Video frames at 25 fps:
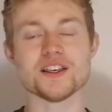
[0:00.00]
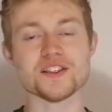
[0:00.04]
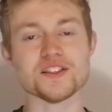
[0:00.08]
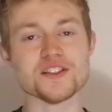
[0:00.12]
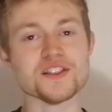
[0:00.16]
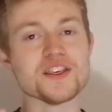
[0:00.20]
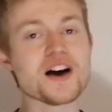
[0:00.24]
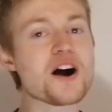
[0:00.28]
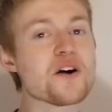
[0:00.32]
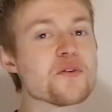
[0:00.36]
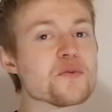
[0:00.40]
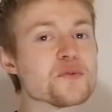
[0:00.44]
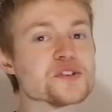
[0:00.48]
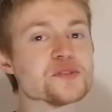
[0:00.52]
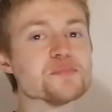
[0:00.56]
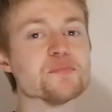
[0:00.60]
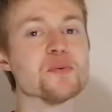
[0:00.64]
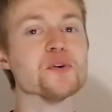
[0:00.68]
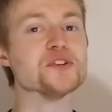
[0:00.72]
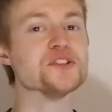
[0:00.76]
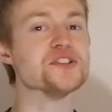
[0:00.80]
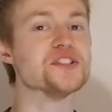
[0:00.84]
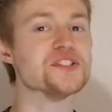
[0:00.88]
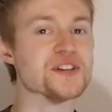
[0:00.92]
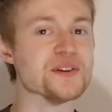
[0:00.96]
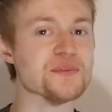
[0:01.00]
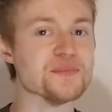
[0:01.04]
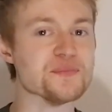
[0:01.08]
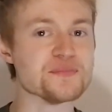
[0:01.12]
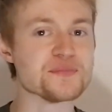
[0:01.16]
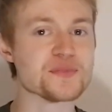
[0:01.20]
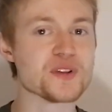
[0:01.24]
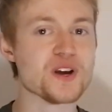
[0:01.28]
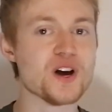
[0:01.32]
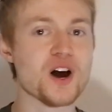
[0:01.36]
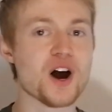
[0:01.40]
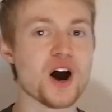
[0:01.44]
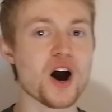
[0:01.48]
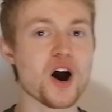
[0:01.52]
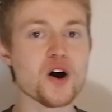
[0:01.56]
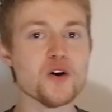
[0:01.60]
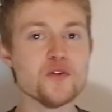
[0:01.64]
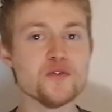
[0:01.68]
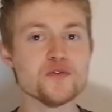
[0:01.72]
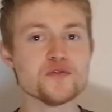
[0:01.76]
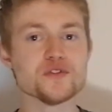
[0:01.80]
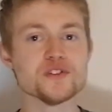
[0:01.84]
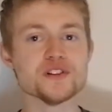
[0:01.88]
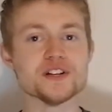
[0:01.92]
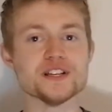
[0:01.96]
That was budgeting.
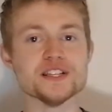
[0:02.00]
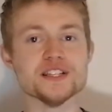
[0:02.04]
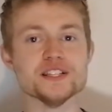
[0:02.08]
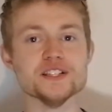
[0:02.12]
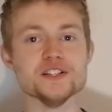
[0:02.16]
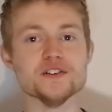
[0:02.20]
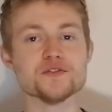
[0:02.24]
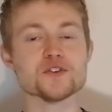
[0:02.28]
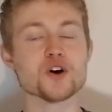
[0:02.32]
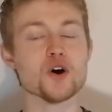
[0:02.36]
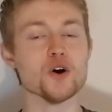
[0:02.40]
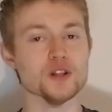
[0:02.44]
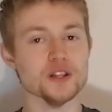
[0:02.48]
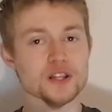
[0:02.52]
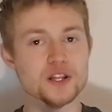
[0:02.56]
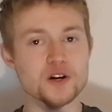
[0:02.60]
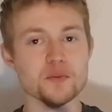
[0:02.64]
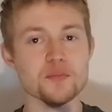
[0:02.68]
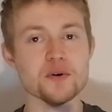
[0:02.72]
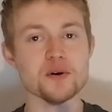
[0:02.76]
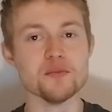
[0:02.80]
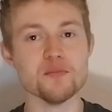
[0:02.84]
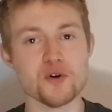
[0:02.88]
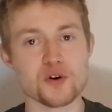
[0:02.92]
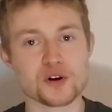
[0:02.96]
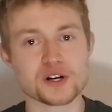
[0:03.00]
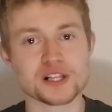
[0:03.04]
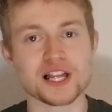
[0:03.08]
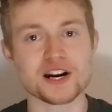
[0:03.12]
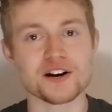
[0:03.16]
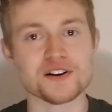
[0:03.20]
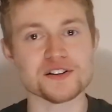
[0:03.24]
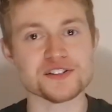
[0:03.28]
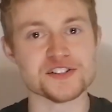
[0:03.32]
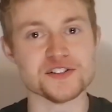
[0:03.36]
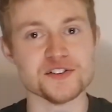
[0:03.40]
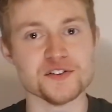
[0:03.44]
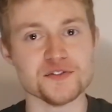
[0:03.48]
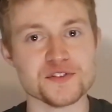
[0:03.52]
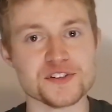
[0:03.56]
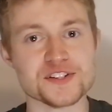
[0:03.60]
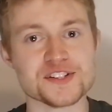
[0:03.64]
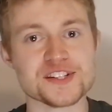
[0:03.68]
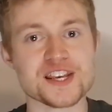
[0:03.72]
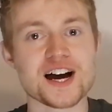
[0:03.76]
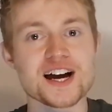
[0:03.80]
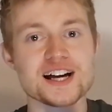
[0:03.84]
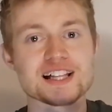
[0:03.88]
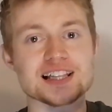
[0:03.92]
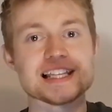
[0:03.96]
Hopefully you've got a little bit more clarity of
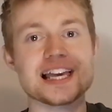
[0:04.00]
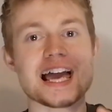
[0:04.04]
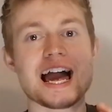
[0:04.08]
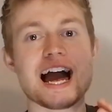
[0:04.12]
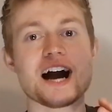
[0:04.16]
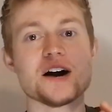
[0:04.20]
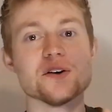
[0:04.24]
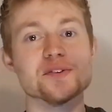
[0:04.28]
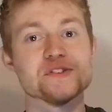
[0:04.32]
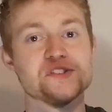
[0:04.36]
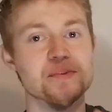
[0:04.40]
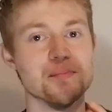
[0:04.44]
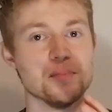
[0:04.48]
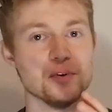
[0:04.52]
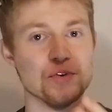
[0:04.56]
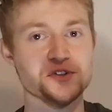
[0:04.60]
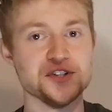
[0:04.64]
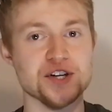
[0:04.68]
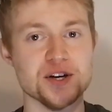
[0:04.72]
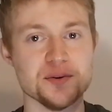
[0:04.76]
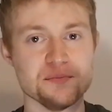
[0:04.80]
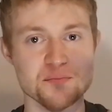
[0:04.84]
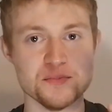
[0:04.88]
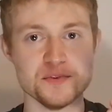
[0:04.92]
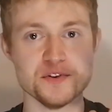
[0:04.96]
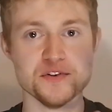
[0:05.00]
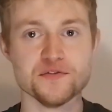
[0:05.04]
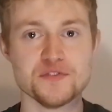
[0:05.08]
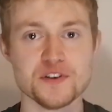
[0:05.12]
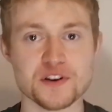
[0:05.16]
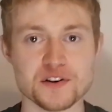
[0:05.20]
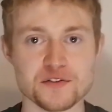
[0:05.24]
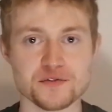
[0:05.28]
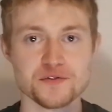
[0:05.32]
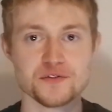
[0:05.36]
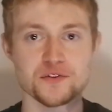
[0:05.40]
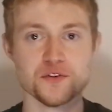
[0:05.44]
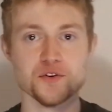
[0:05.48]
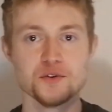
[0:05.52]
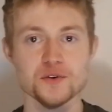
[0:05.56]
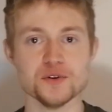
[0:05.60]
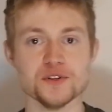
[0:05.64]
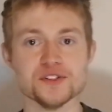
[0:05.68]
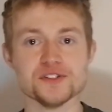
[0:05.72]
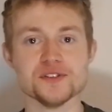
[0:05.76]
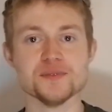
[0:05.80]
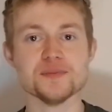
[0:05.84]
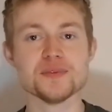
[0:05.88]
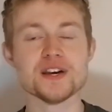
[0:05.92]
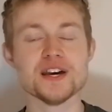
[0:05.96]
exactly how to budget moving forward.
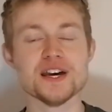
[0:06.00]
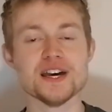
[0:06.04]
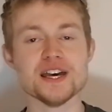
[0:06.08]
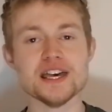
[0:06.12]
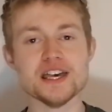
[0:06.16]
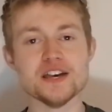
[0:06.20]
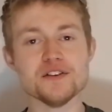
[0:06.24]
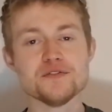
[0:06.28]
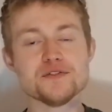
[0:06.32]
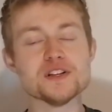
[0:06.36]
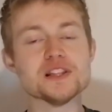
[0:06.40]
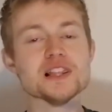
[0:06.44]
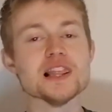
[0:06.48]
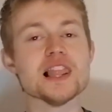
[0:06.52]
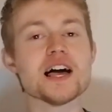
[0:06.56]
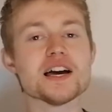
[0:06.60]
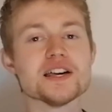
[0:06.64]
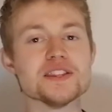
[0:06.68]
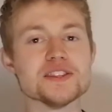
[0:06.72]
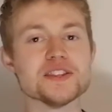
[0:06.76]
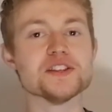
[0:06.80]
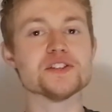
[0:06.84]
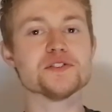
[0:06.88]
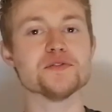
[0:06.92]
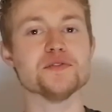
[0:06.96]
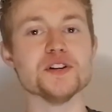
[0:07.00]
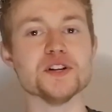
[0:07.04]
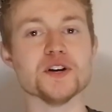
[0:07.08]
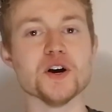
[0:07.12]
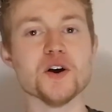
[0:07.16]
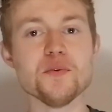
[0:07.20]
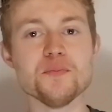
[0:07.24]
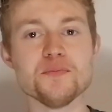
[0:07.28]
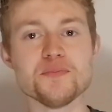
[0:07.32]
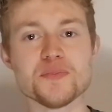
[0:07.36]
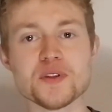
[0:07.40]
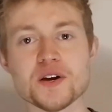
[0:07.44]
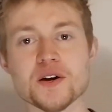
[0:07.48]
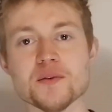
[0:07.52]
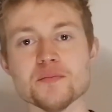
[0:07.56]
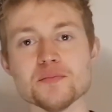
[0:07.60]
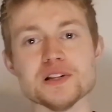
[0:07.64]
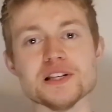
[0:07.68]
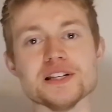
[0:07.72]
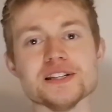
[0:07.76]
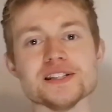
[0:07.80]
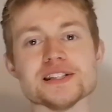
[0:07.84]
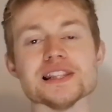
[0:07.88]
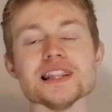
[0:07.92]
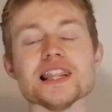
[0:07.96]
If you like this video,
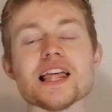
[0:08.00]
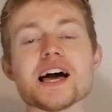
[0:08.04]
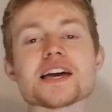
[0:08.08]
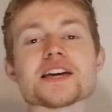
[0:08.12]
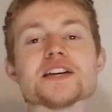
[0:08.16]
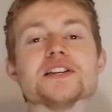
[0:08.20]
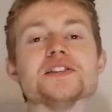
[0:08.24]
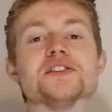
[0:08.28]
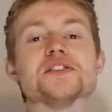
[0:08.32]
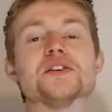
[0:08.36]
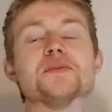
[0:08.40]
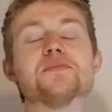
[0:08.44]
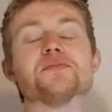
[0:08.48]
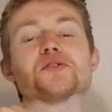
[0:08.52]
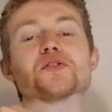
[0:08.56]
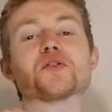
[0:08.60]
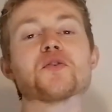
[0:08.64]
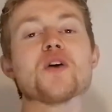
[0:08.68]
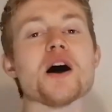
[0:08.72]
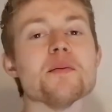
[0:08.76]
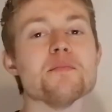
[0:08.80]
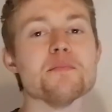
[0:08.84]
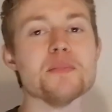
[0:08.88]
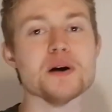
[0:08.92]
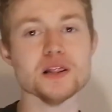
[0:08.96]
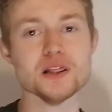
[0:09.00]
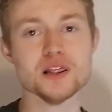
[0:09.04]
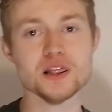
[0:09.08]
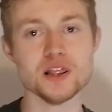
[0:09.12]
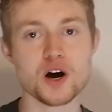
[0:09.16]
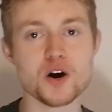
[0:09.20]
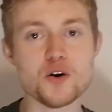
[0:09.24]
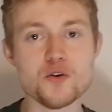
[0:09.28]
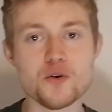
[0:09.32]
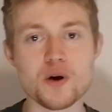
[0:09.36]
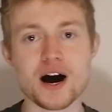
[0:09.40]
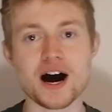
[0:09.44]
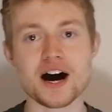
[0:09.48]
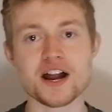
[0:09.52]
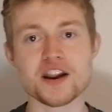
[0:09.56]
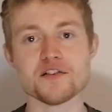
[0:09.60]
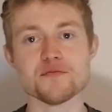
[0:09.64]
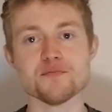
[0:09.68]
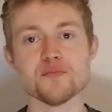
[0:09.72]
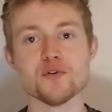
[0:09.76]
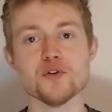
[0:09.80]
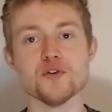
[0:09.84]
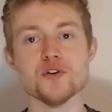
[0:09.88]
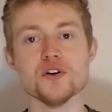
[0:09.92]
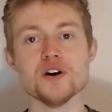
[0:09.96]
please like and subscribe below, and
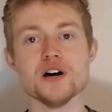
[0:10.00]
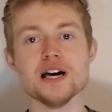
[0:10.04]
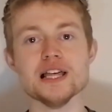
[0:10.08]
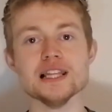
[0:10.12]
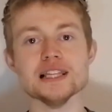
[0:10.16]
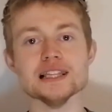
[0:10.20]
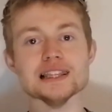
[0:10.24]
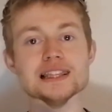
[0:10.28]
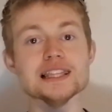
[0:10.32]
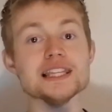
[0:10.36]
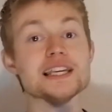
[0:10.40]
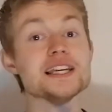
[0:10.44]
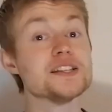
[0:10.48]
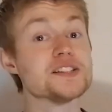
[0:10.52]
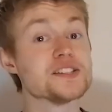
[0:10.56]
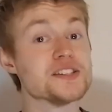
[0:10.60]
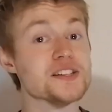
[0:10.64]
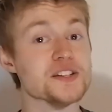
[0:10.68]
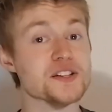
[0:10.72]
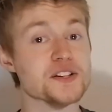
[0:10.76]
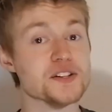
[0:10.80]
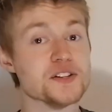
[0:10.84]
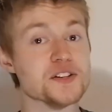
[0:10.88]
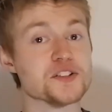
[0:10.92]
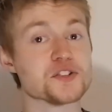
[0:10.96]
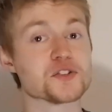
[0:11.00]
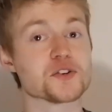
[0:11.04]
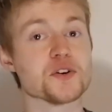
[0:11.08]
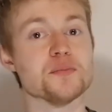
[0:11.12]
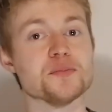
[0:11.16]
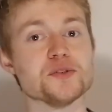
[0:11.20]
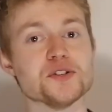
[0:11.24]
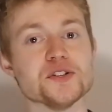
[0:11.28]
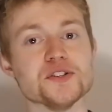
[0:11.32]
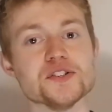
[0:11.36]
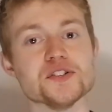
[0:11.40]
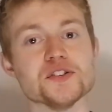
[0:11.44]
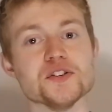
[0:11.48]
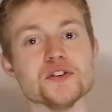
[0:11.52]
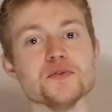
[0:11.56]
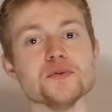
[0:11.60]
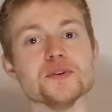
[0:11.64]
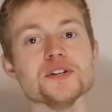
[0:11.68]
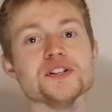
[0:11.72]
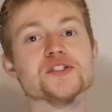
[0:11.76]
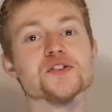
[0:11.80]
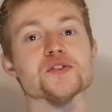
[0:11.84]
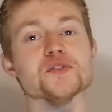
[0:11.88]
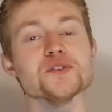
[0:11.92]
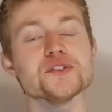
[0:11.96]
I've put links in the description to the
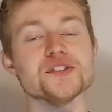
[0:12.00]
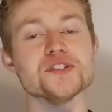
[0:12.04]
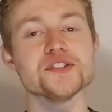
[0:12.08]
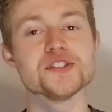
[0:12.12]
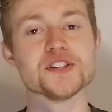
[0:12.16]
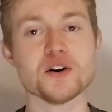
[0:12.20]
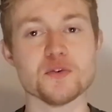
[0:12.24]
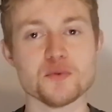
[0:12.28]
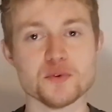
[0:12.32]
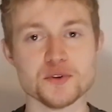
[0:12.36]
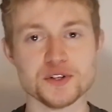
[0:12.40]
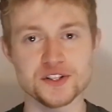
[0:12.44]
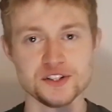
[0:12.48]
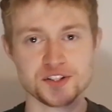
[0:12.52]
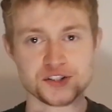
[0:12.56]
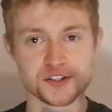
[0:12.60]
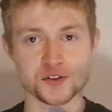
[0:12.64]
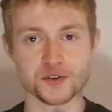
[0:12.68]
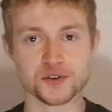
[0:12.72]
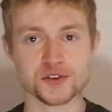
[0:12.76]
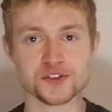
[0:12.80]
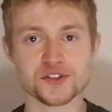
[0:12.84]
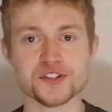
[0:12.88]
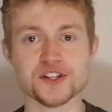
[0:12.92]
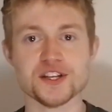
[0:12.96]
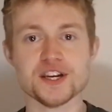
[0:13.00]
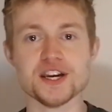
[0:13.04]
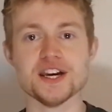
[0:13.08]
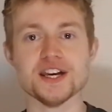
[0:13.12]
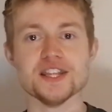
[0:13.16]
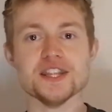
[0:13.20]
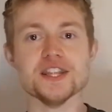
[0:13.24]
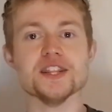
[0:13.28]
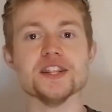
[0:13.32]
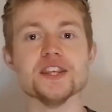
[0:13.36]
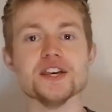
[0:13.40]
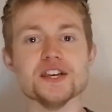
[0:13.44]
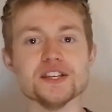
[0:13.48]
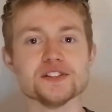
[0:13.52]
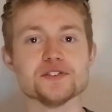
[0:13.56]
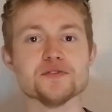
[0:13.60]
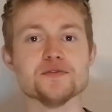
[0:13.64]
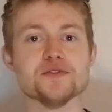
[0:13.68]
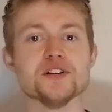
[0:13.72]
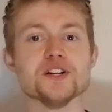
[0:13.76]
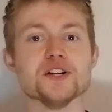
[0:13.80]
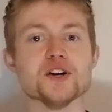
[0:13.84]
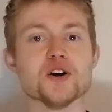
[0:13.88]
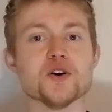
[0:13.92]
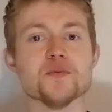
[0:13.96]
resources that were discussed in this
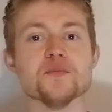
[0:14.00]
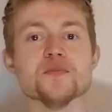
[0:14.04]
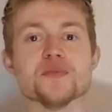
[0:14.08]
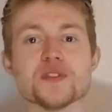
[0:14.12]
video.